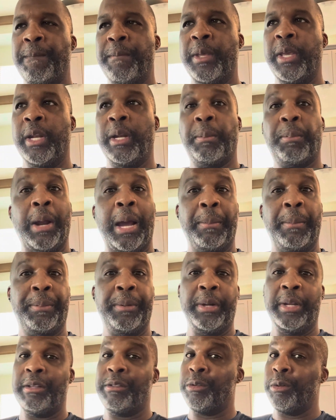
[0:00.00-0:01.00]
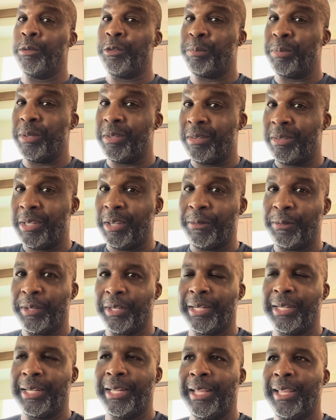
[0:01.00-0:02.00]
in a property. So
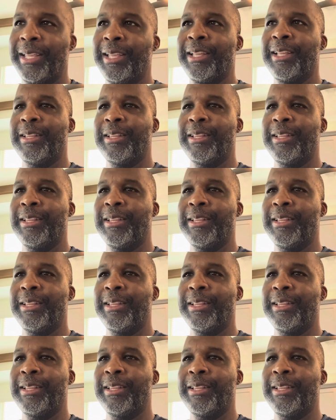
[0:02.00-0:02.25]
specifically,